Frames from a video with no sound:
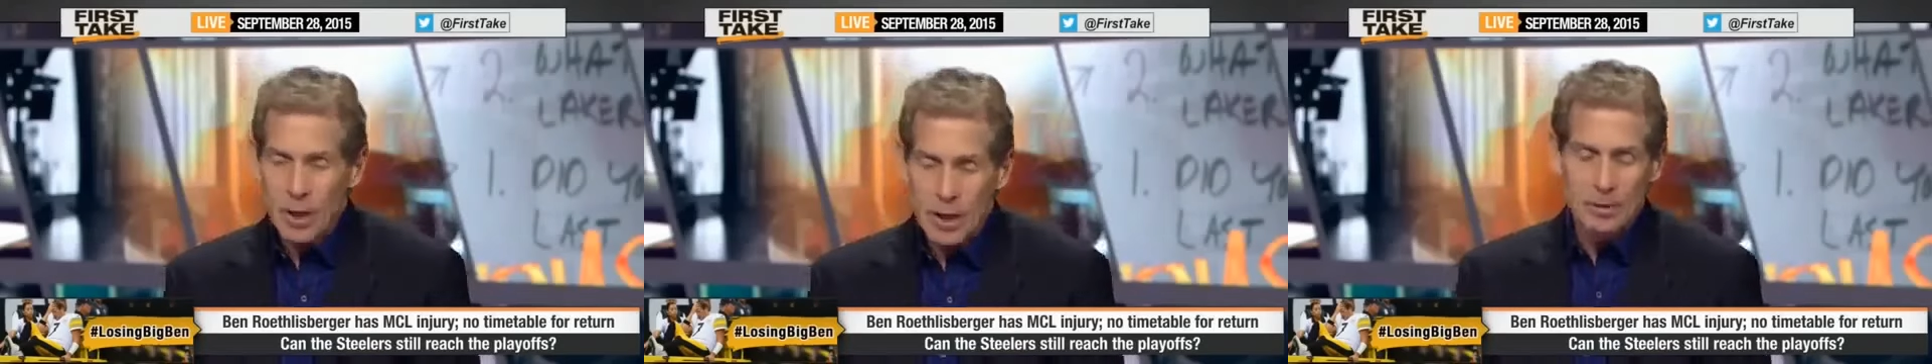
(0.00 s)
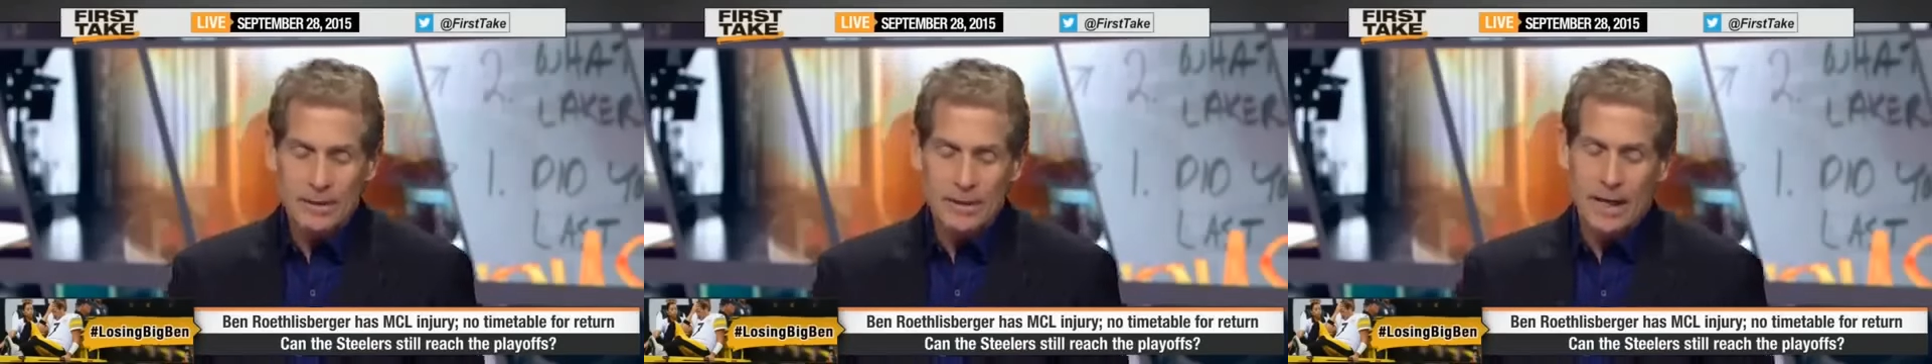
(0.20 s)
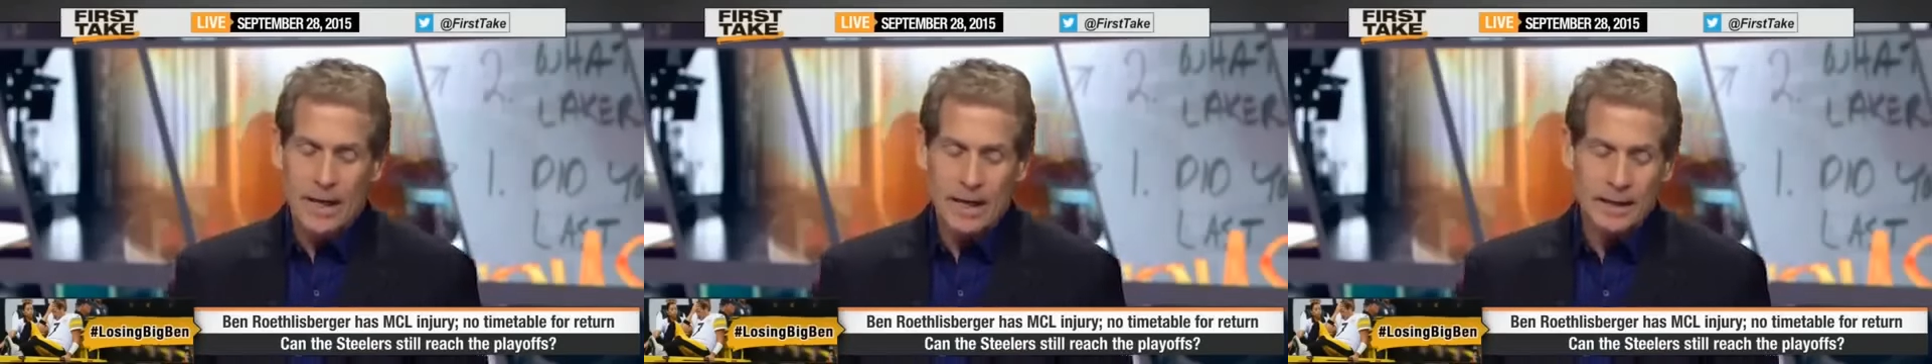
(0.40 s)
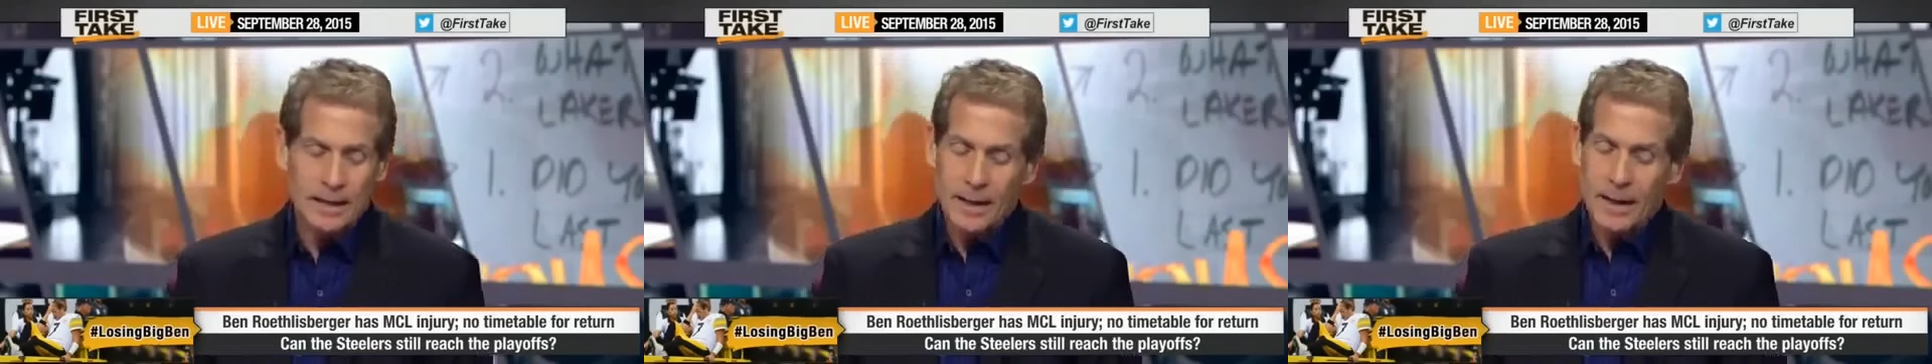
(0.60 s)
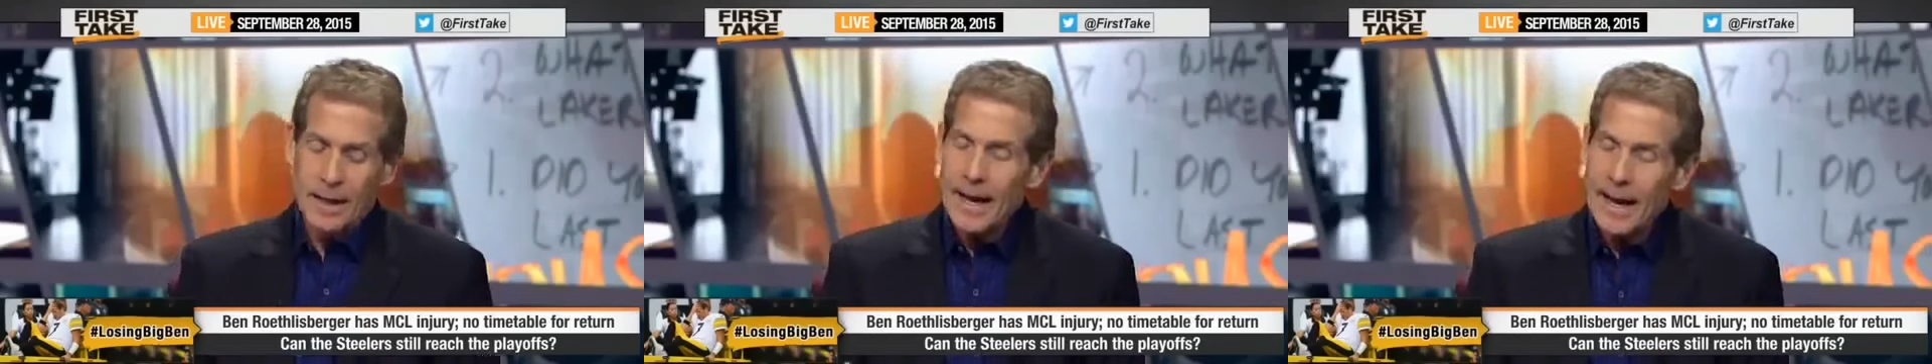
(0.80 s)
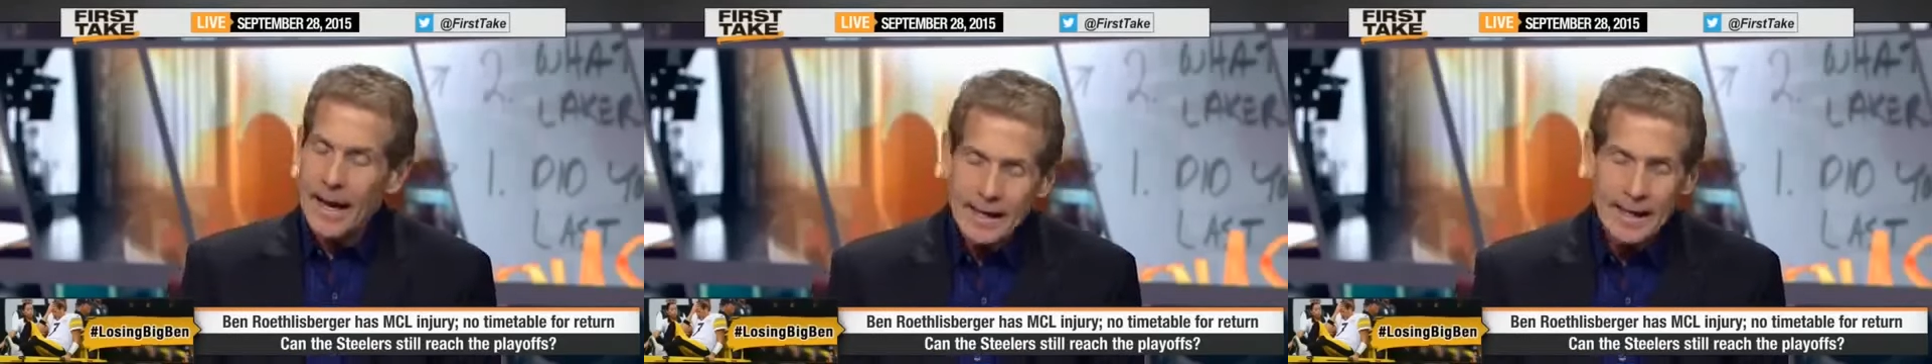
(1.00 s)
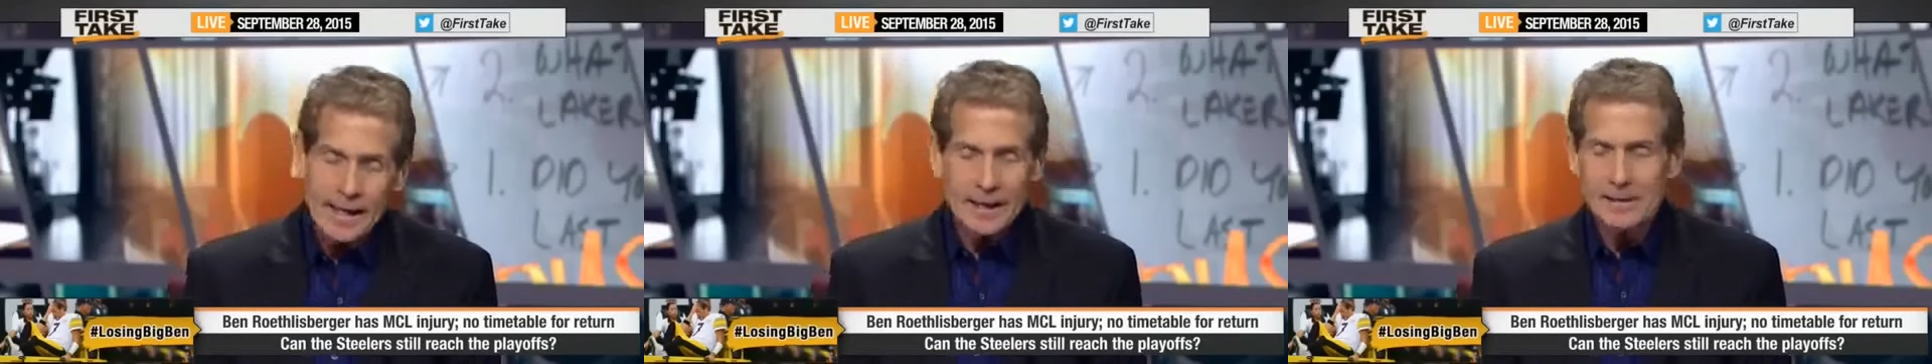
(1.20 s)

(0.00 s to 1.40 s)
Probably not. At